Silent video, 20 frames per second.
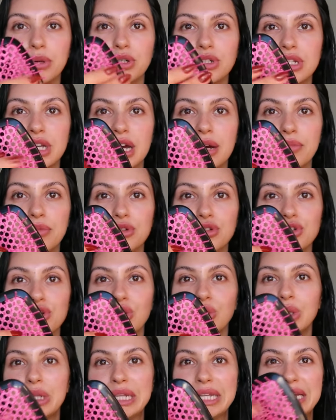buildup, there's
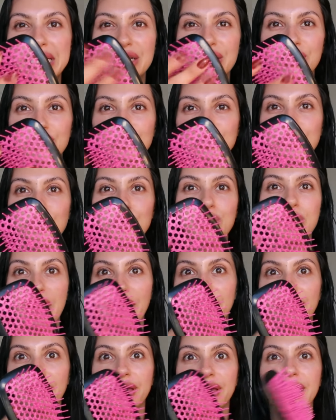no lint, there's no
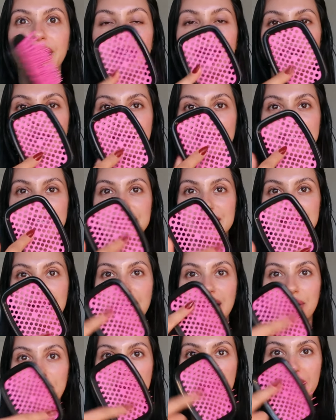nothing getting
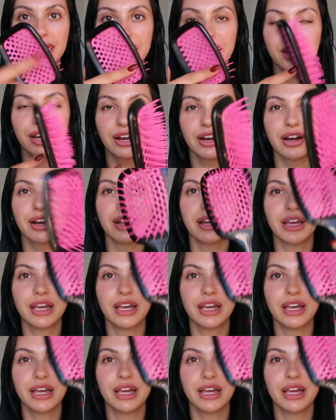stuck back here.